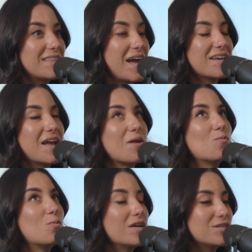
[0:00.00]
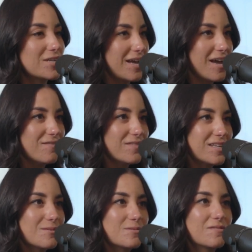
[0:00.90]
that. And I wish I had
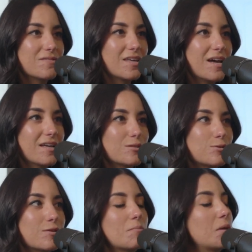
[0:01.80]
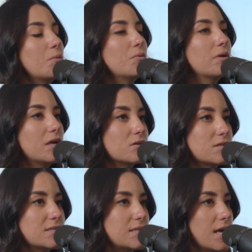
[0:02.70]
videos of that so that people would
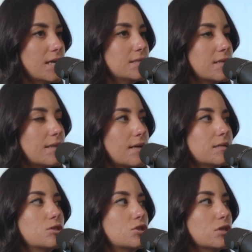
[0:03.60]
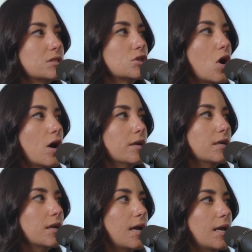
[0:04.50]
understand that it's just not,
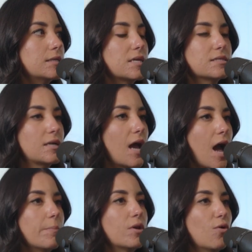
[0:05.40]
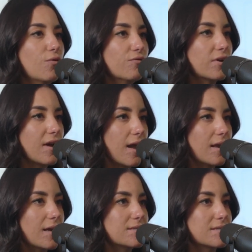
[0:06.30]
it doesn't happen overnight.
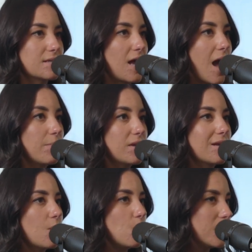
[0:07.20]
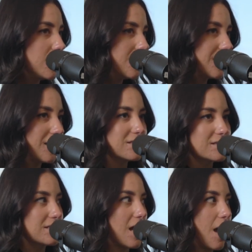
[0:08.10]
It doesn't happen in a week. It
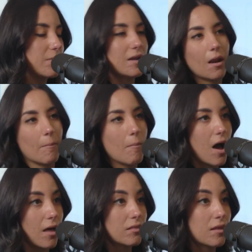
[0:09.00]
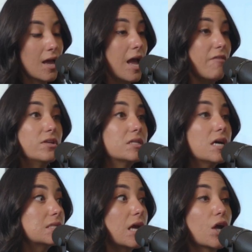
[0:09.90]
doesn't happen in a month. If it
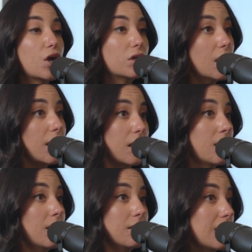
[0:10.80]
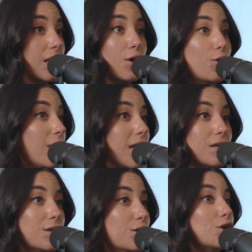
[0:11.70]
does, like good luck. Like great.
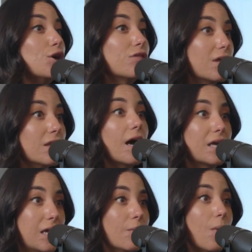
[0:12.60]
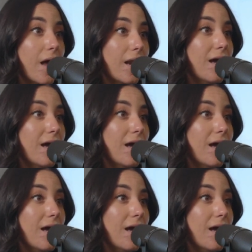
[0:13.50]
You're the lucky one.